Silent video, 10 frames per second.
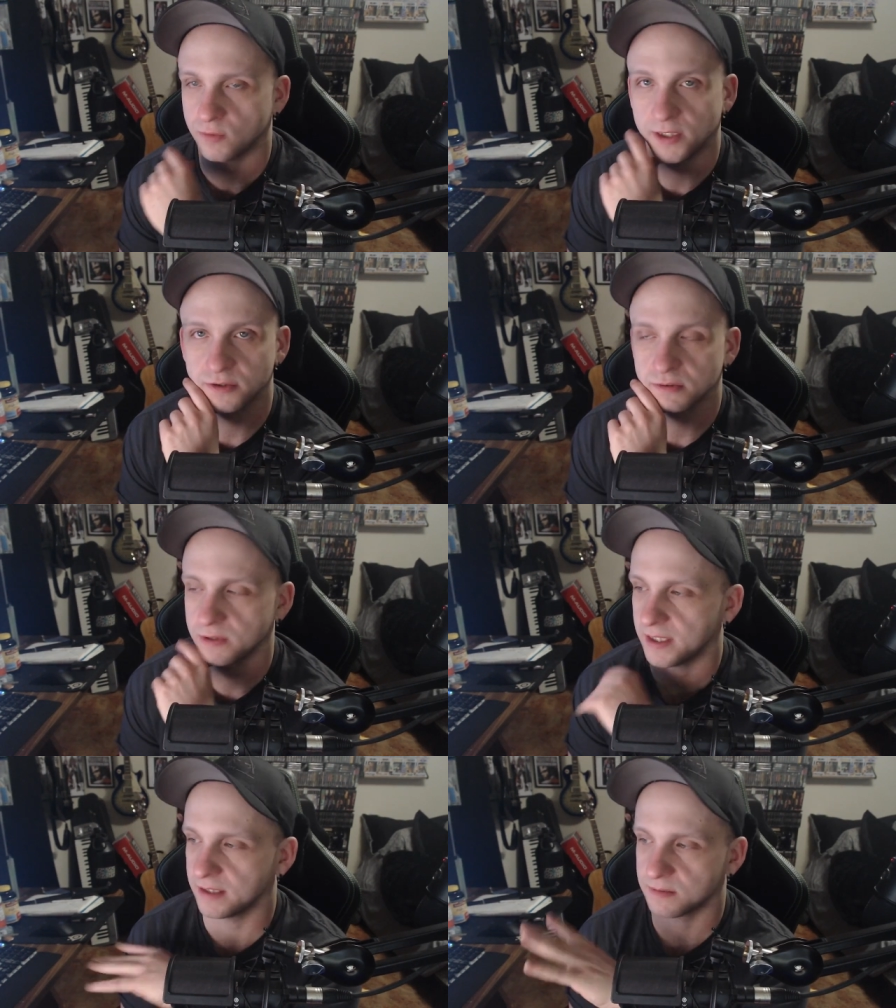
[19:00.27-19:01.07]

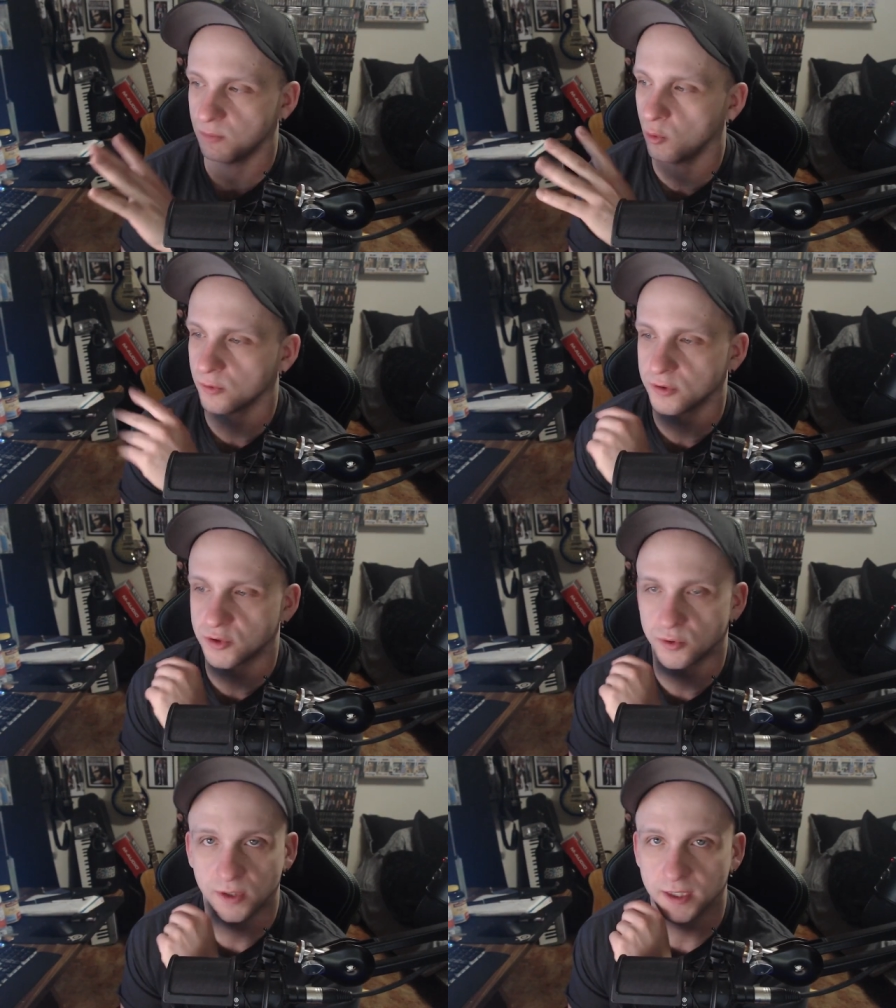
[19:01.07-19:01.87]
registry that's worth a
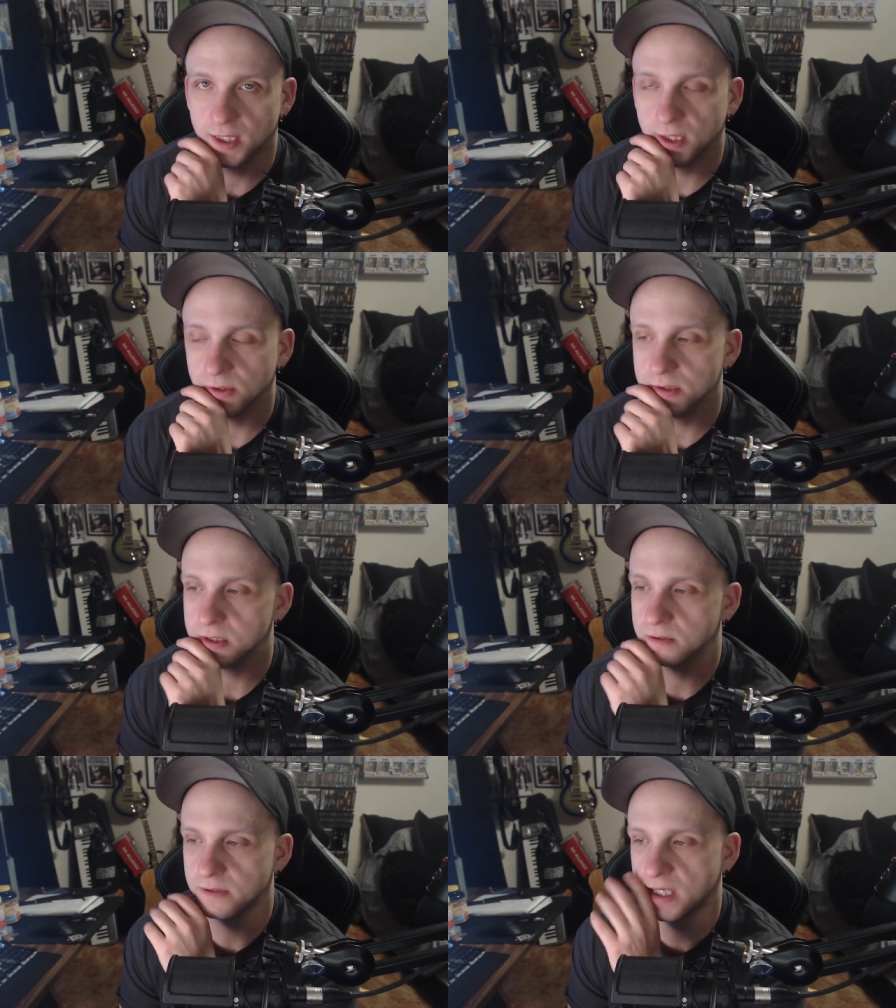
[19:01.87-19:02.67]
trillion dollars.
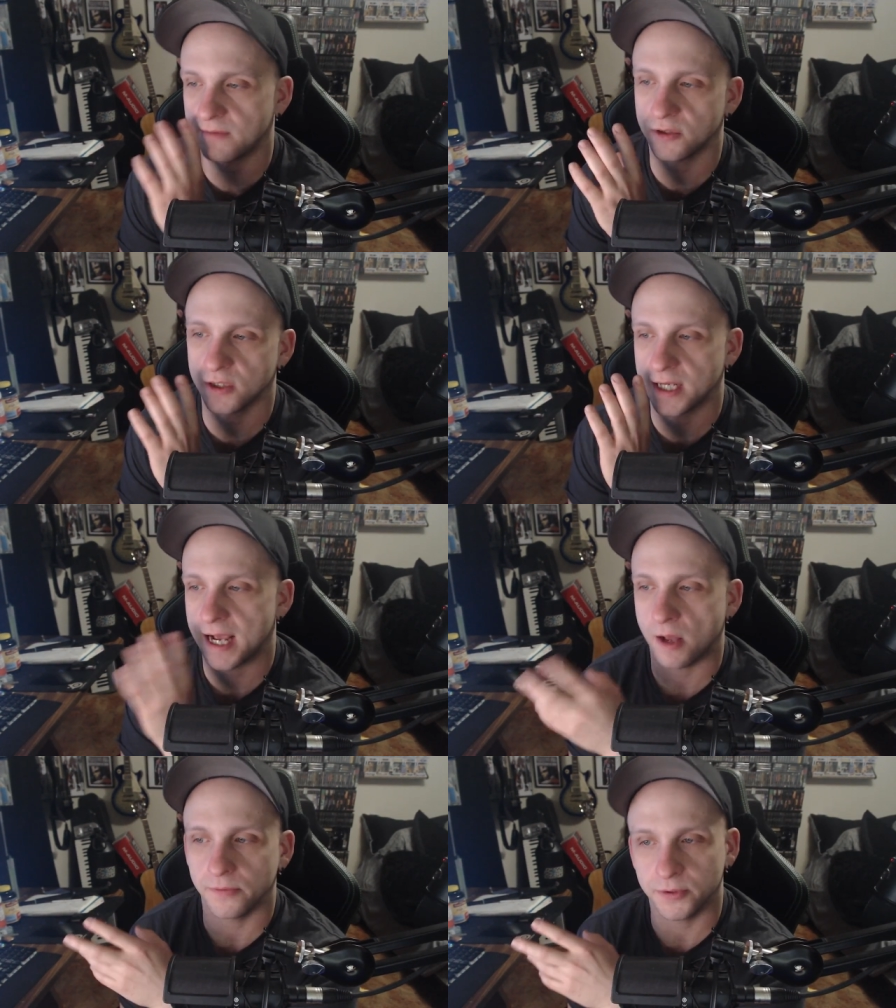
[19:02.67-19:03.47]
You're never going to
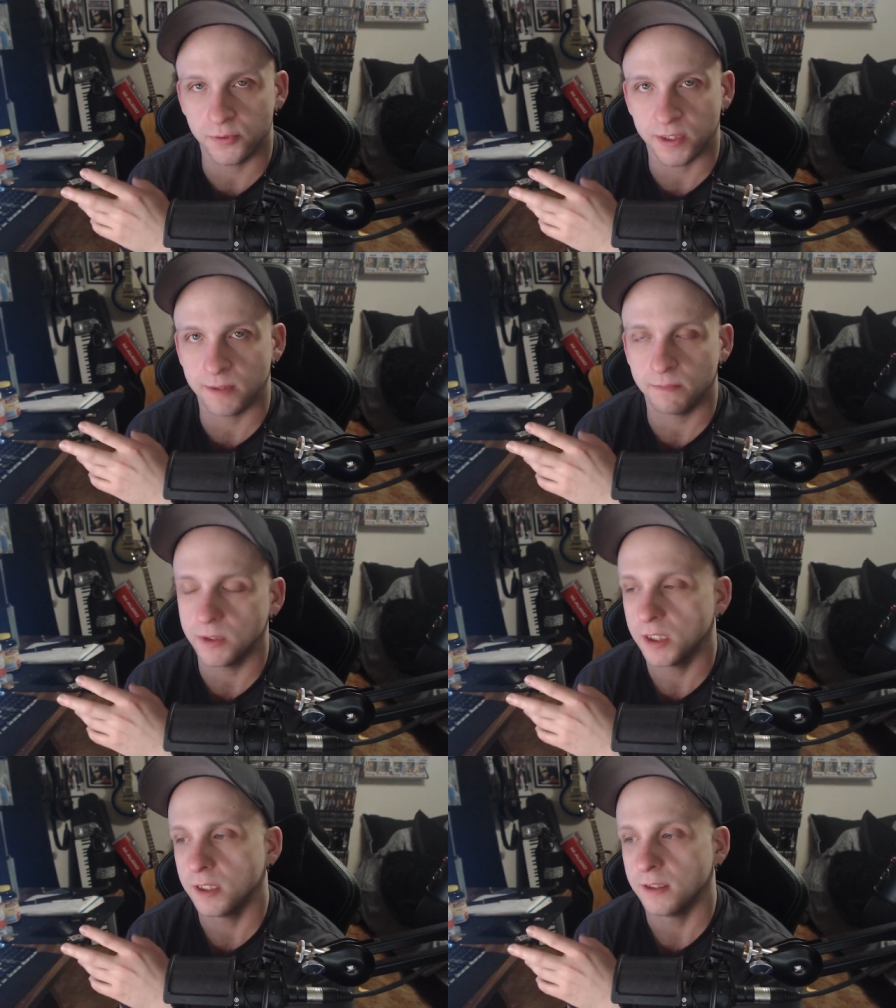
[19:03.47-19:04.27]
outdo them.
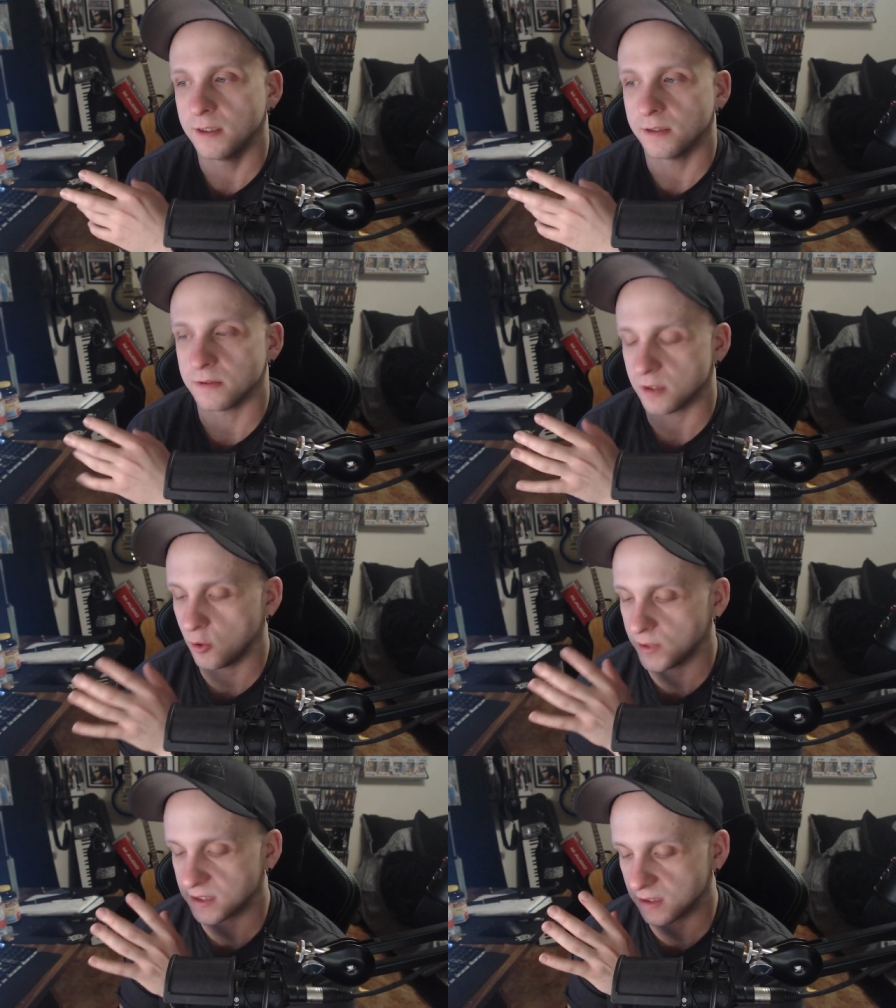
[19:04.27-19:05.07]
There's
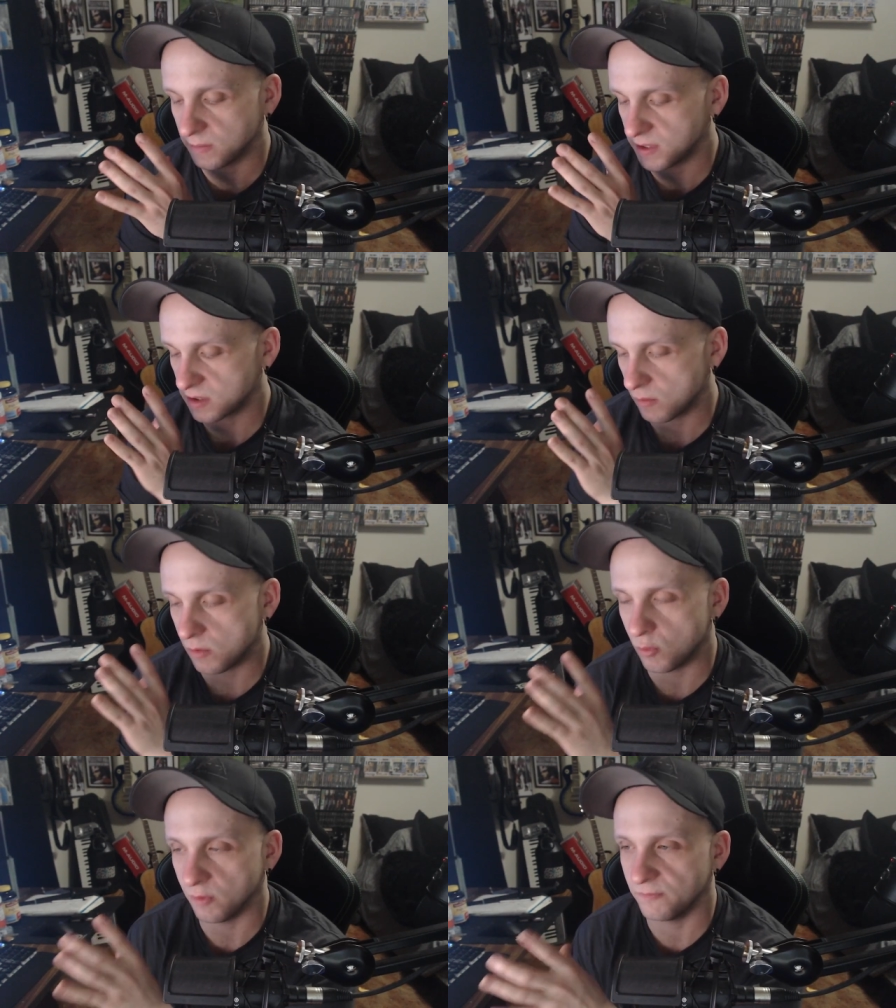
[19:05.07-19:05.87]
always going to be
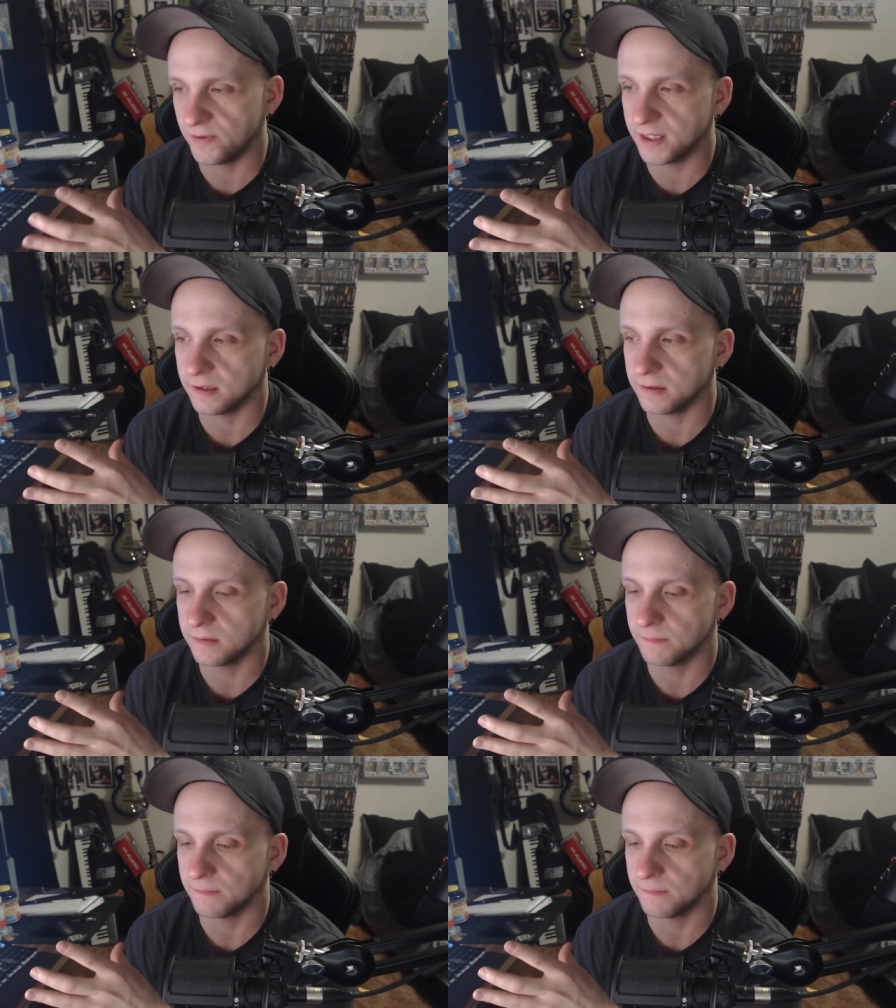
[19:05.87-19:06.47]
someone more fit.